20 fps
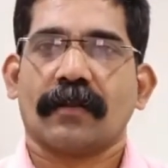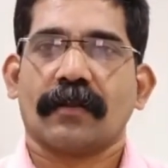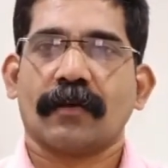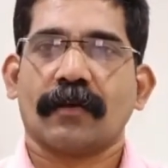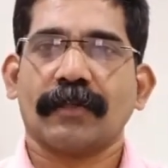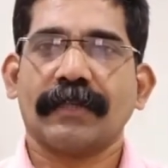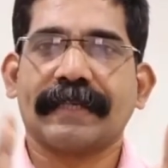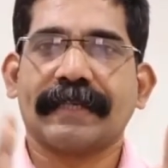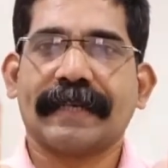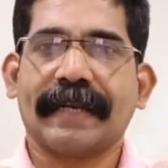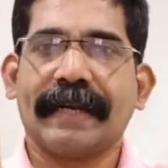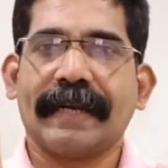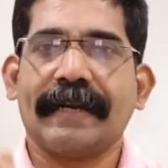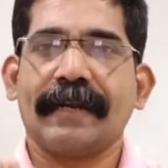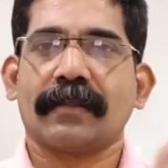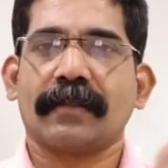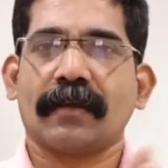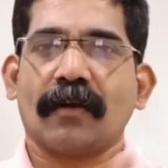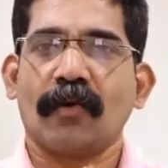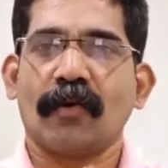So the trade
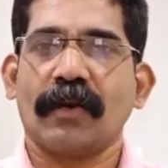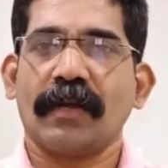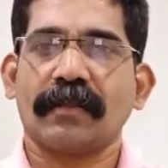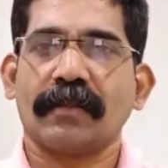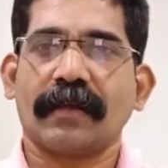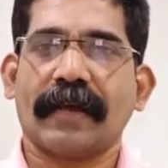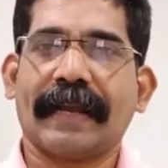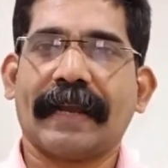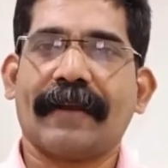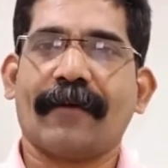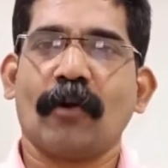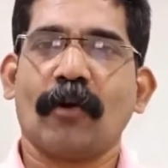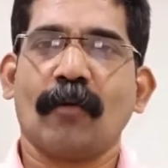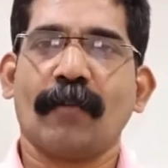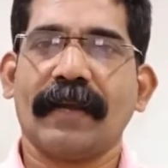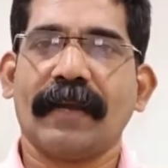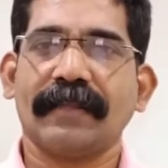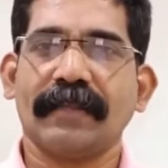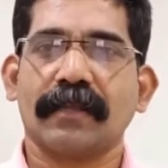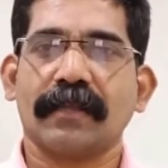discount is allowed
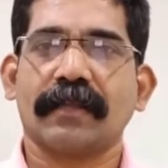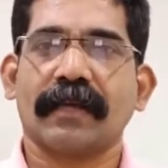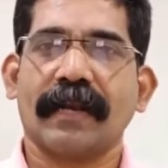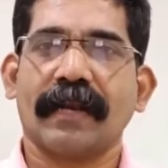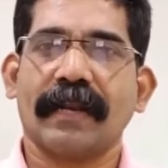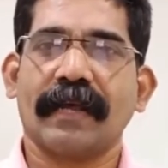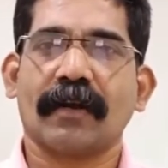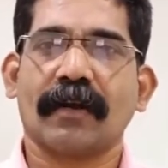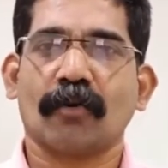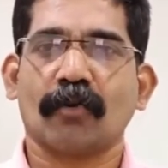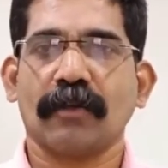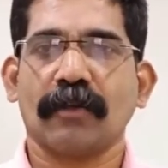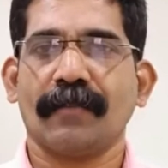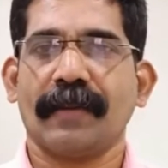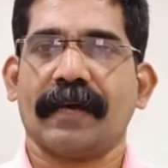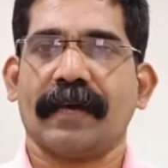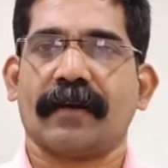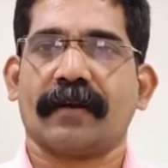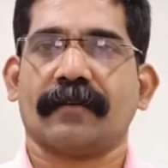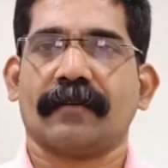by the seller to the
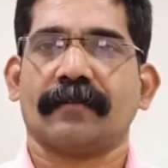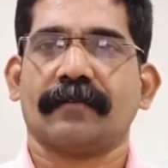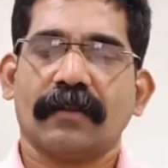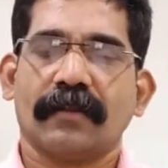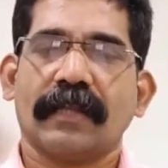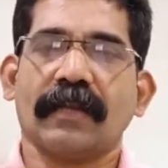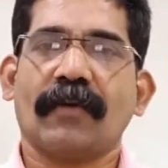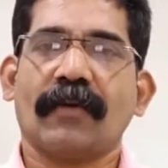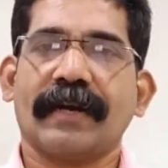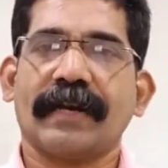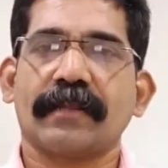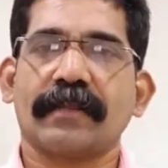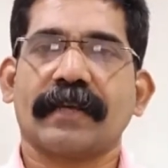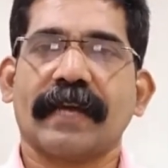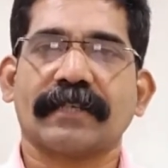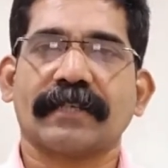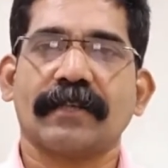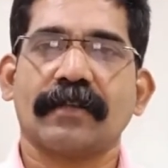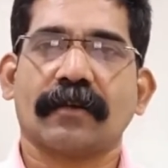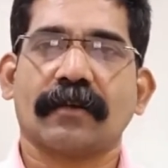buyer. Then what is
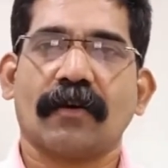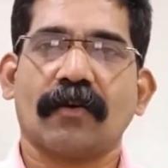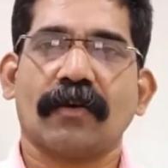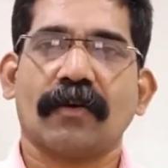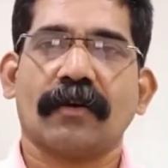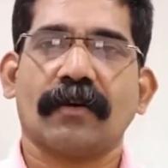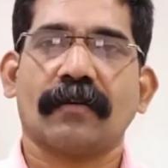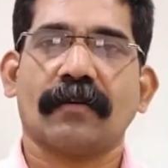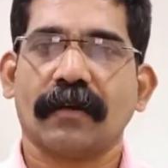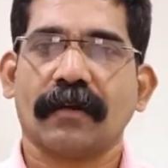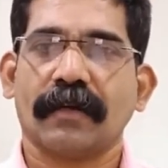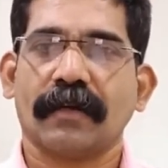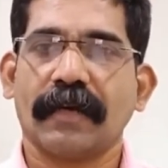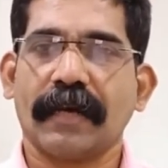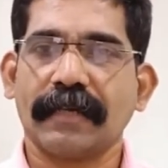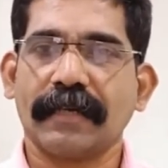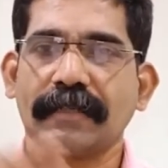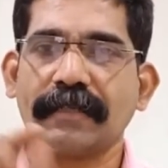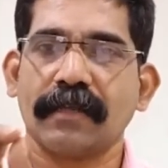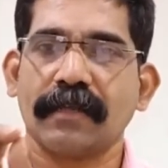cash discount?
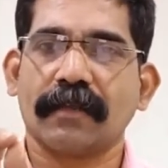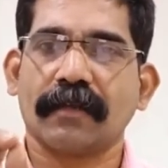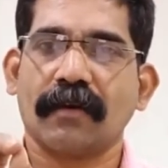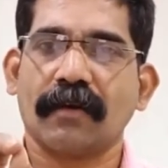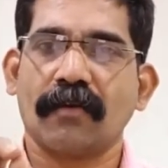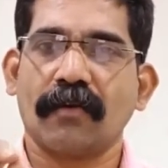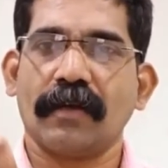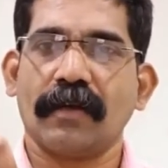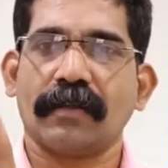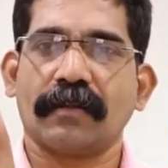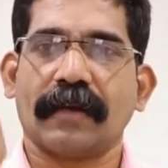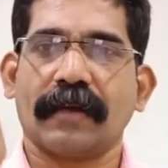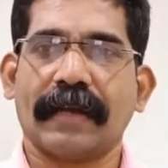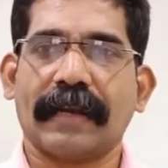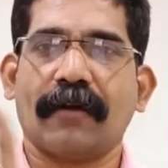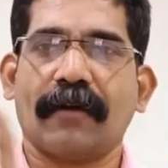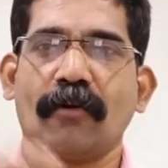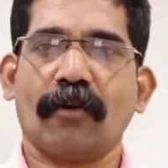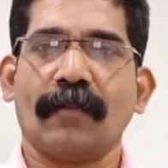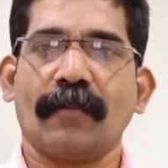Cash discount is
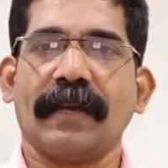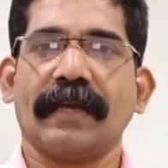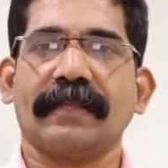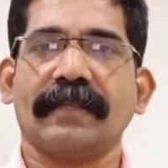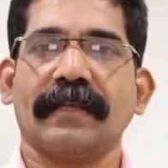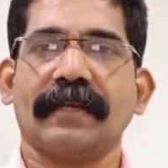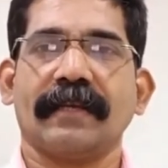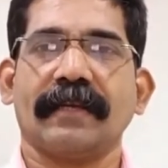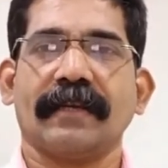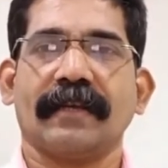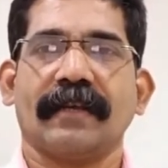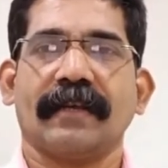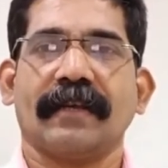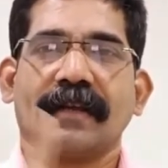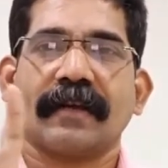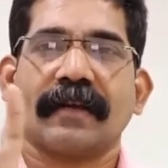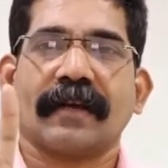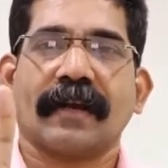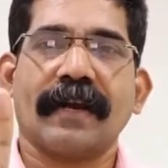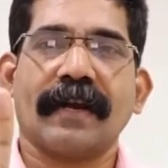allowed by the
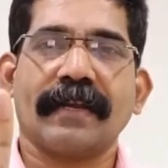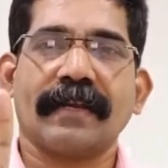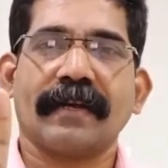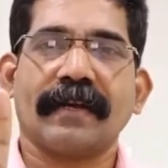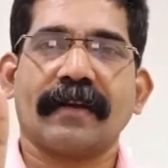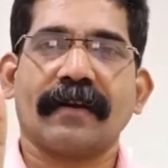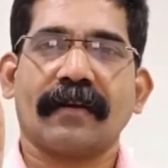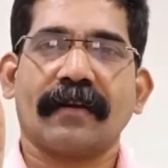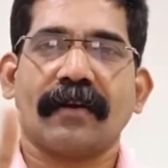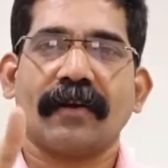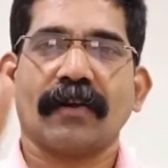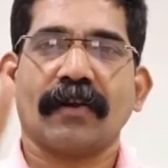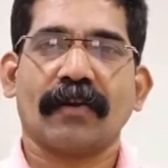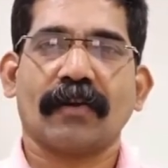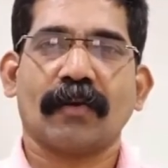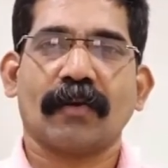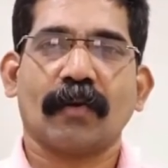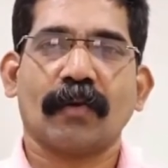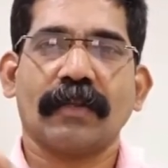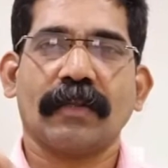creditor
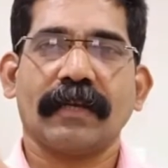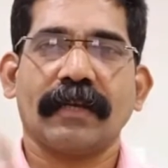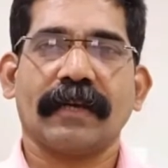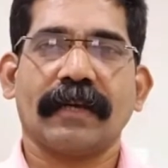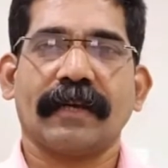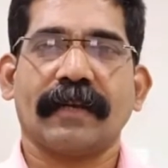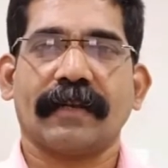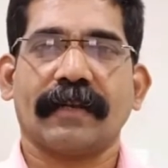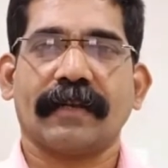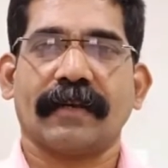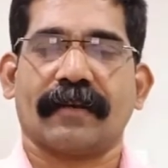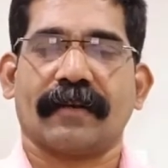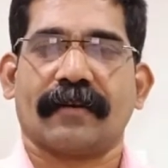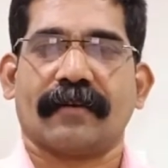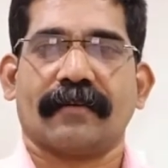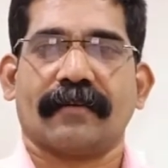to the debtor.